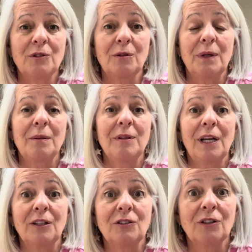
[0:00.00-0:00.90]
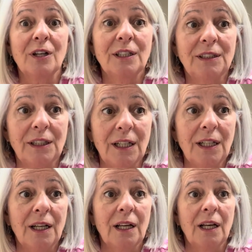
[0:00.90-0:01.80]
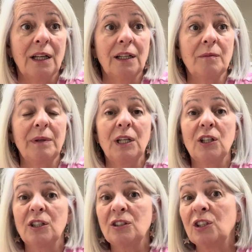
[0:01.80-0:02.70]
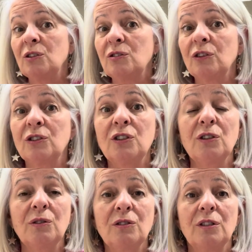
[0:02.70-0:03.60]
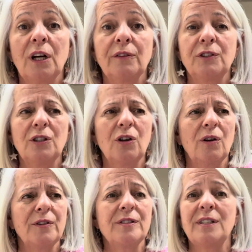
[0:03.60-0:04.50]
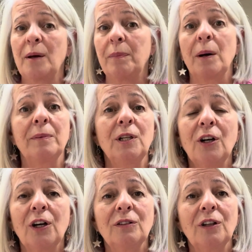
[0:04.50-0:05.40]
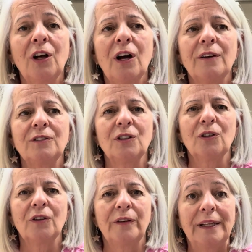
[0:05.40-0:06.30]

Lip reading: So maybe the anxiety can be a good excuse not to do stuff, to not step up in your own life, to not